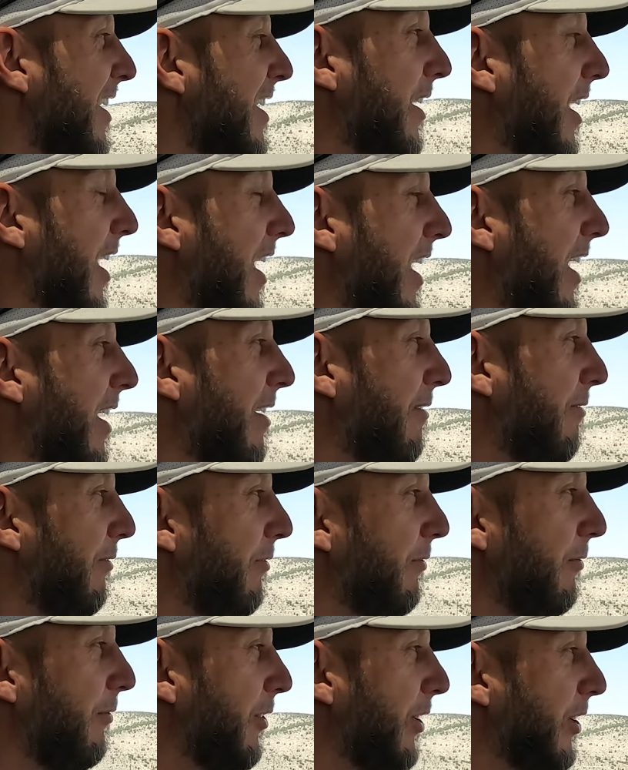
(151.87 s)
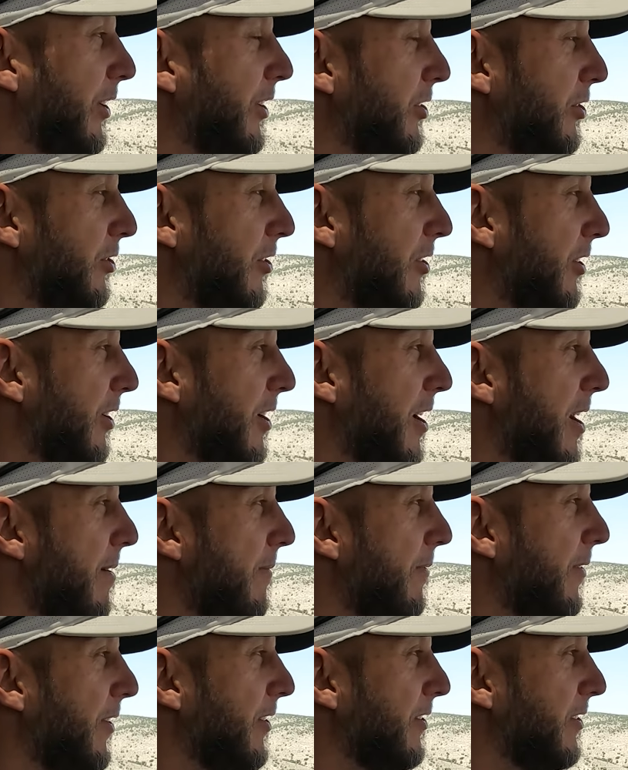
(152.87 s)
I have really strong
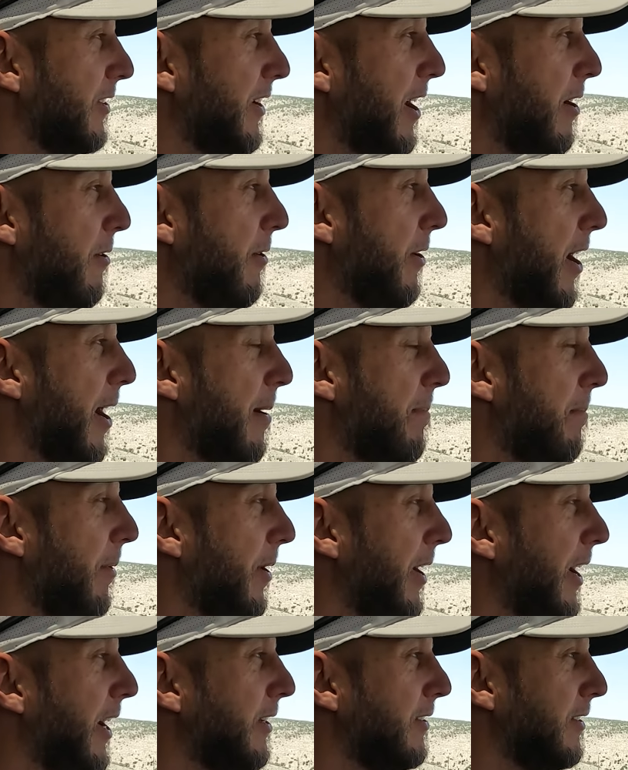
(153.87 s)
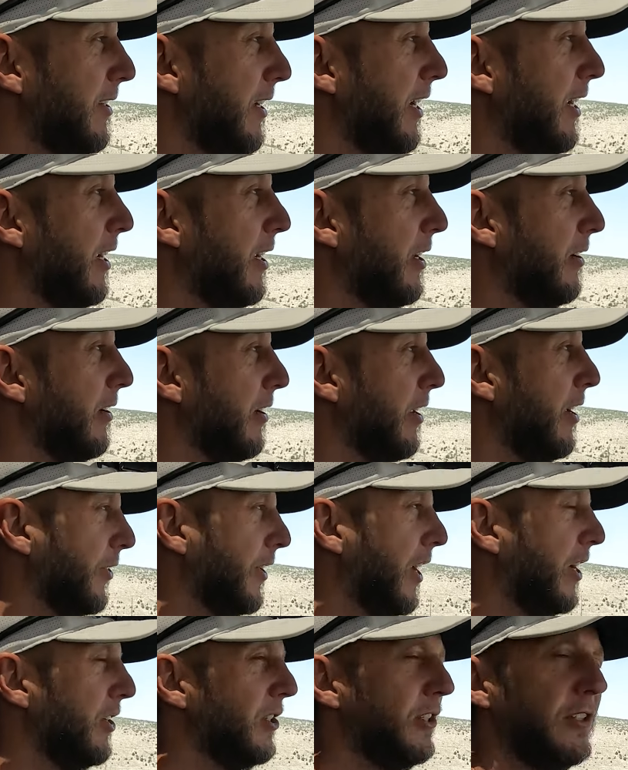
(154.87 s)
confidence in how it operates in
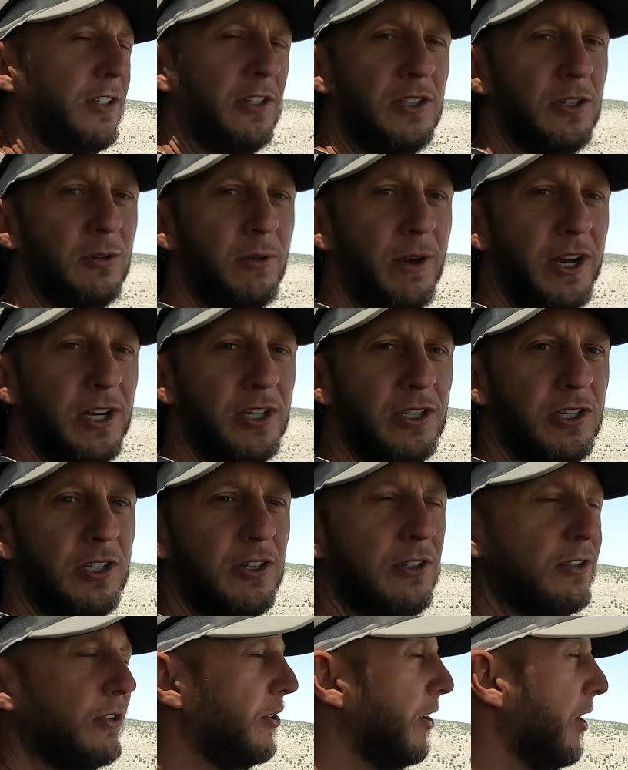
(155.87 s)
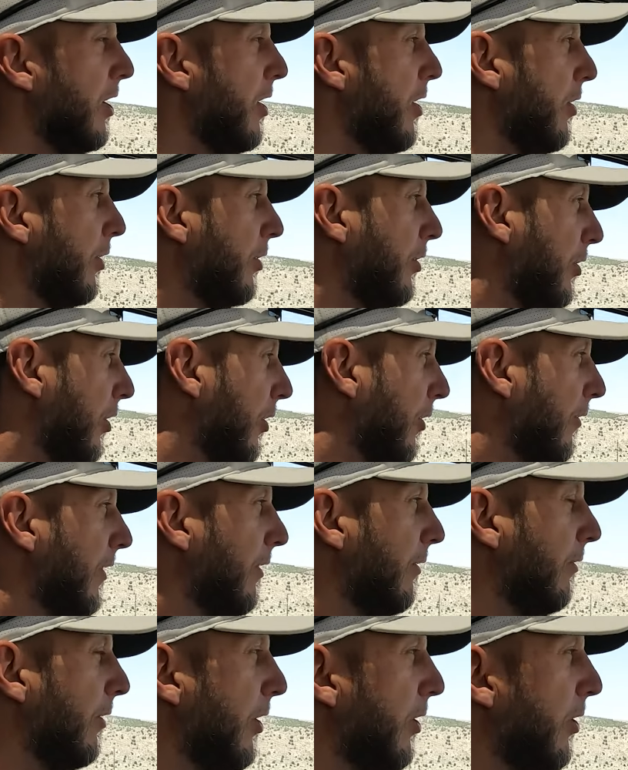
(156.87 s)
sketchy situations,
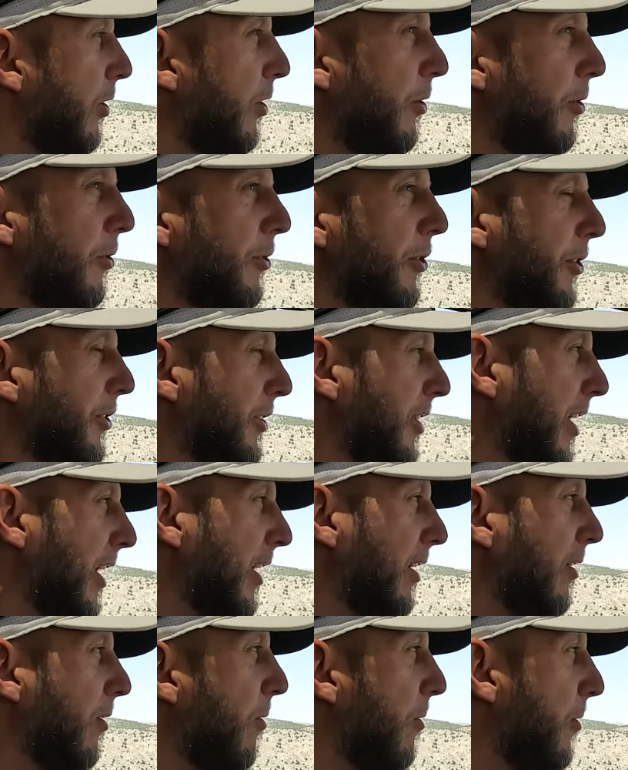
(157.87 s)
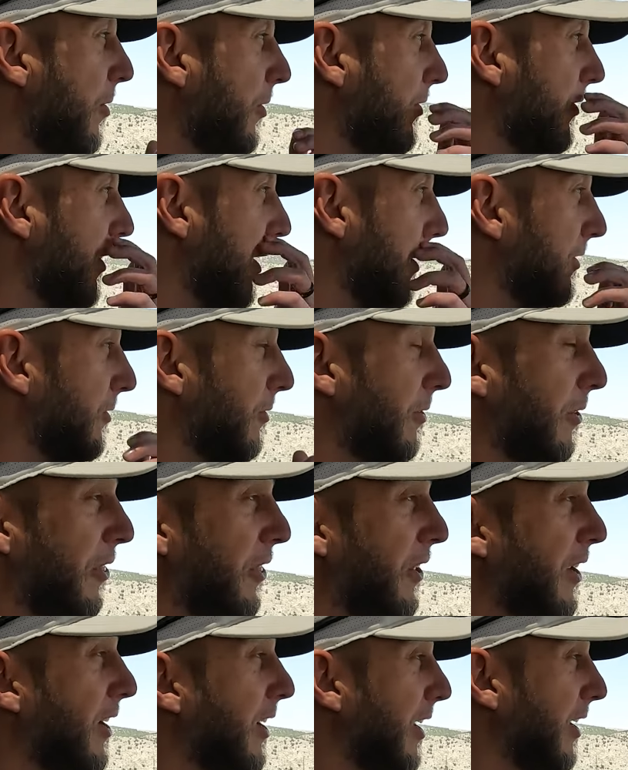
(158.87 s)
curvy road or tight corners, that sort of
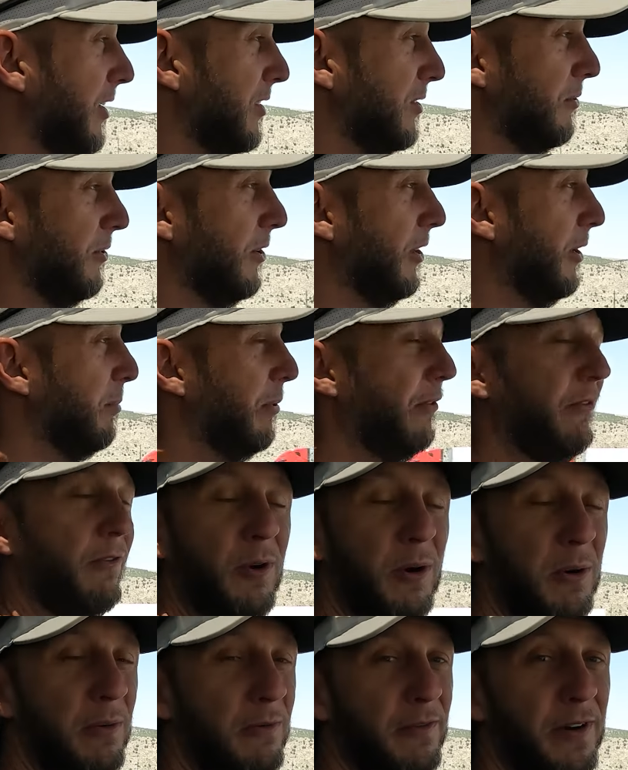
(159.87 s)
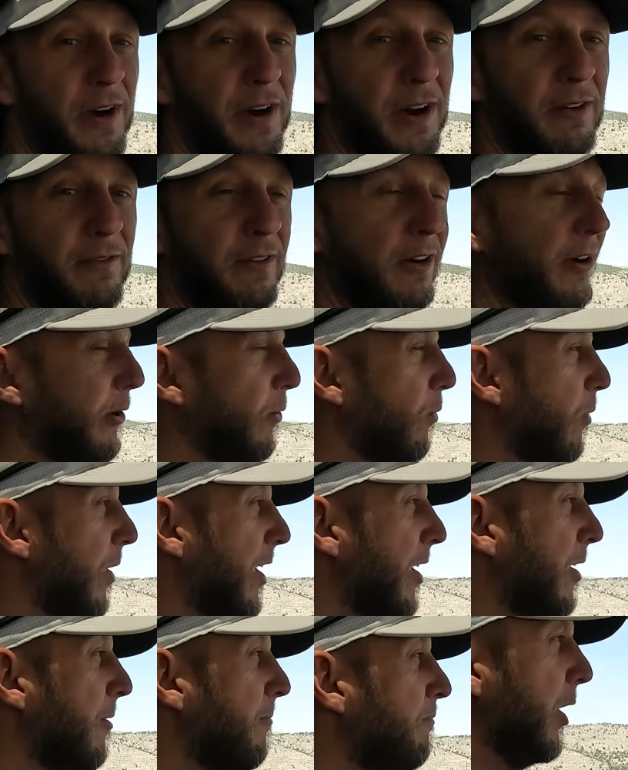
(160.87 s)
thing. It's really performed very, very
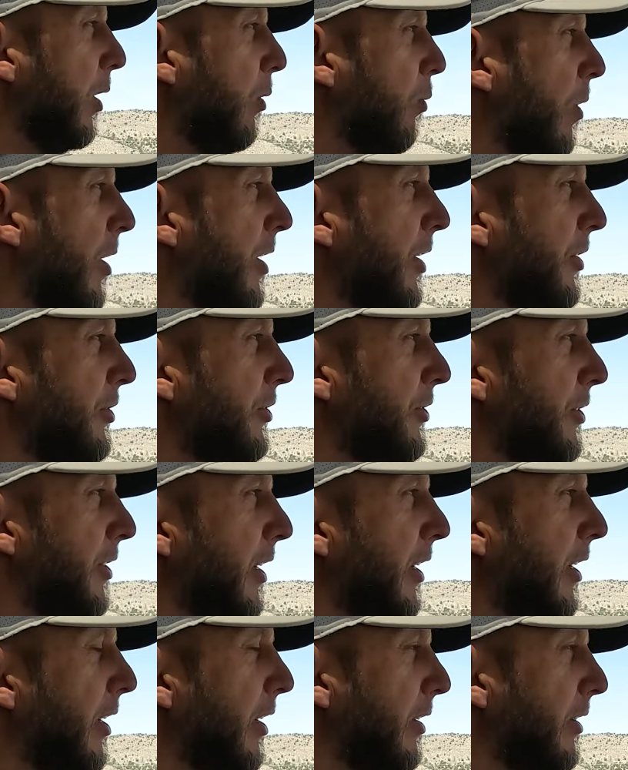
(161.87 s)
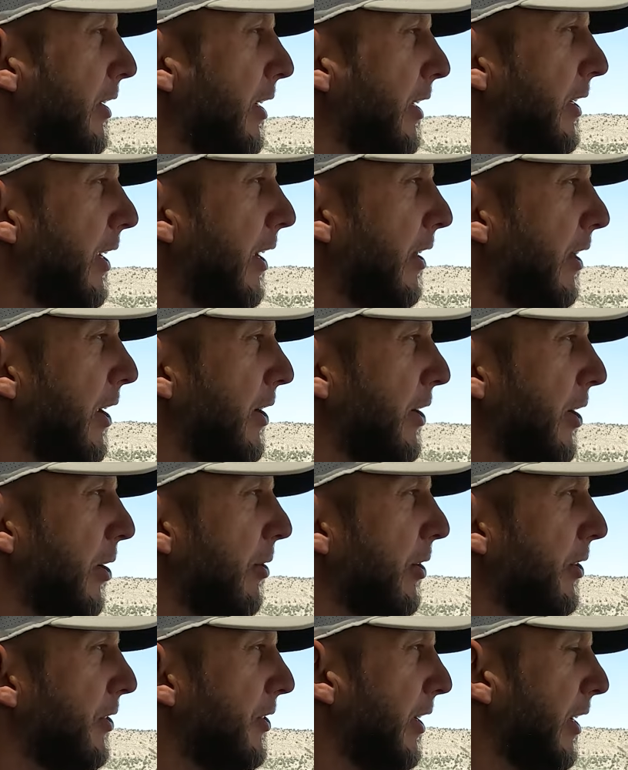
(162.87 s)
well. One interesting detail I
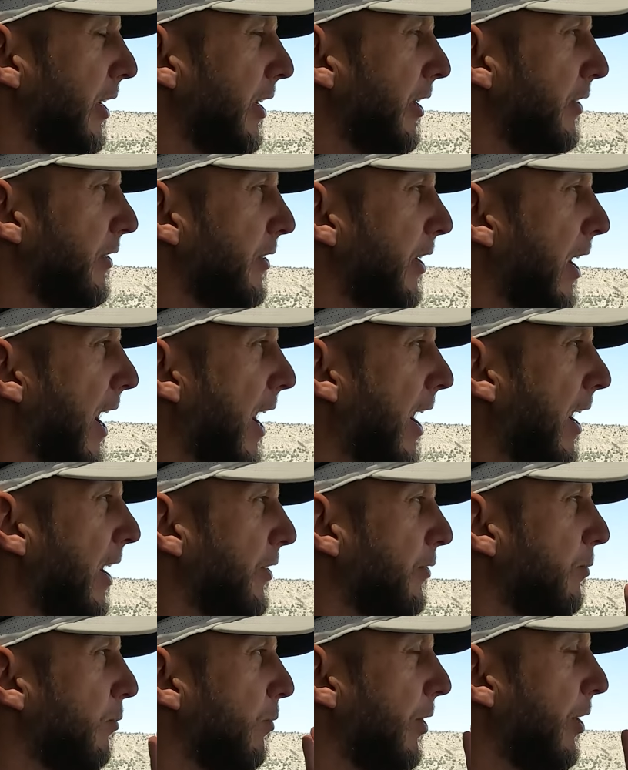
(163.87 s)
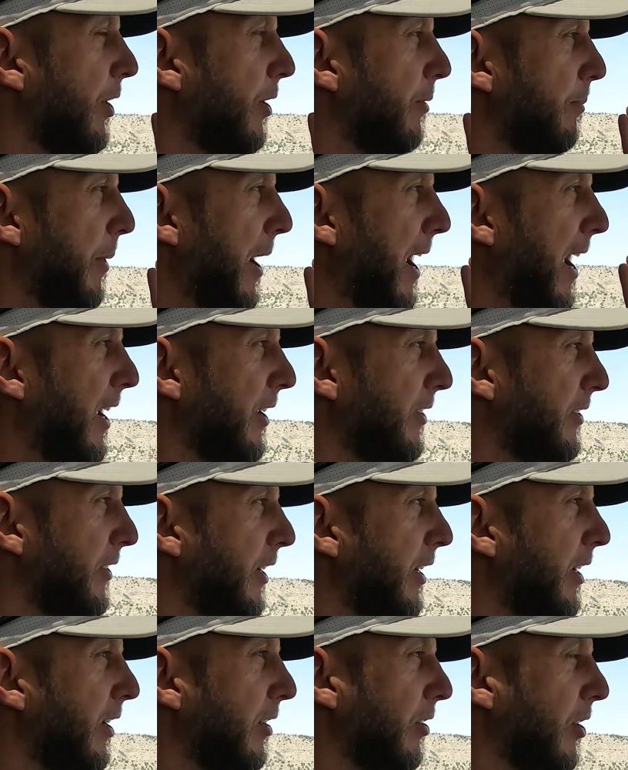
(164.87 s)
noticed is as we're
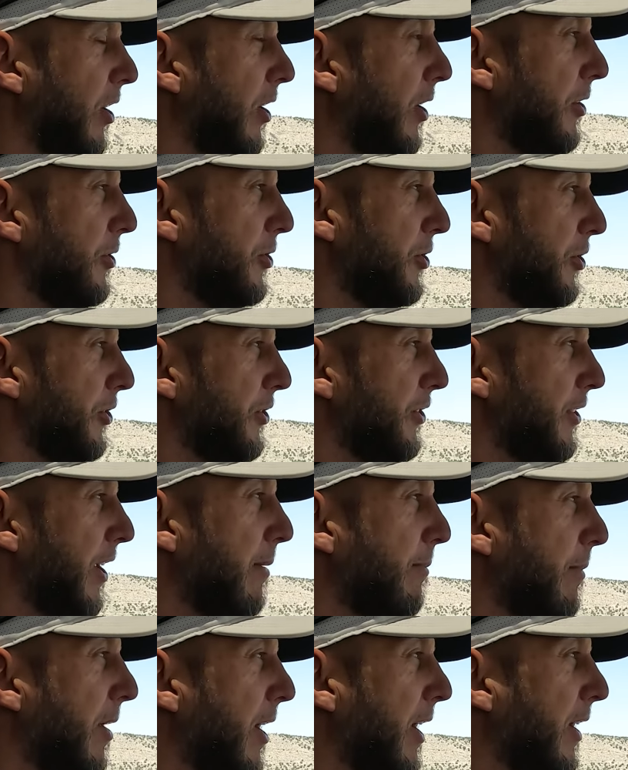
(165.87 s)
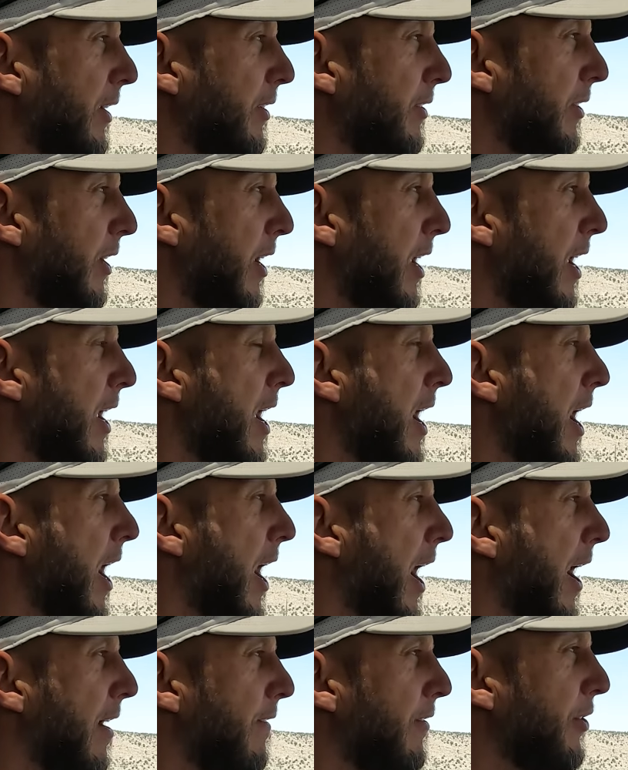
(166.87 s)
passing large semis,
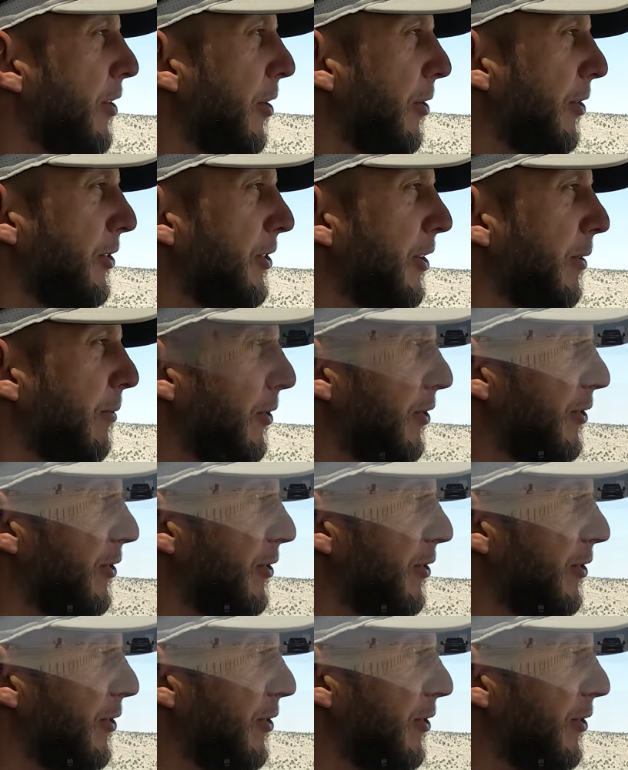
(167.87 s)
I haven't noticed it with